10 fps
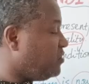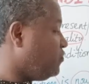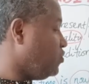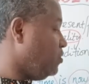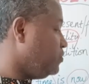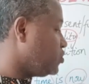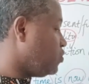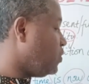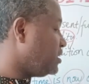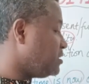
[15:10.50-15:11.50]
form. So
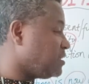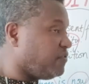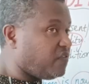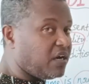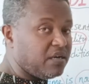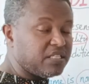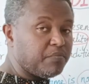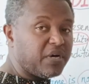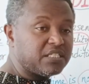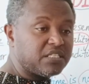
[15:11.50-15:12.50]
what is the
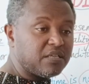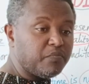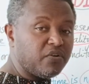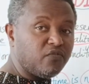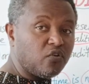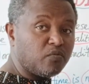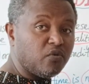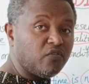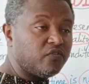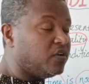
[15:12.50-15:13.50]
past simple form
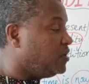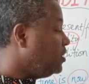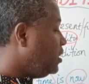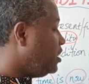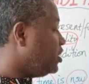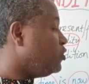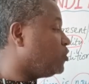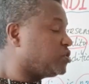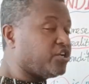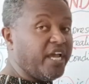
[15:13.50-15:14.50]
of
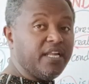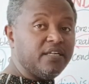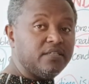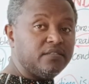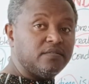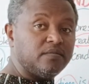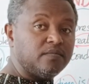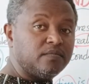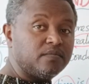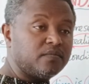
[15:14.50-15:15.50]
no train?
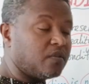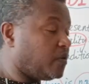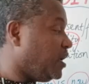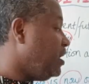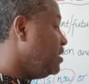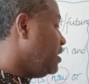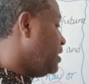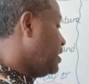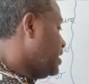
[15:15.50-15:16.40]
Okay, it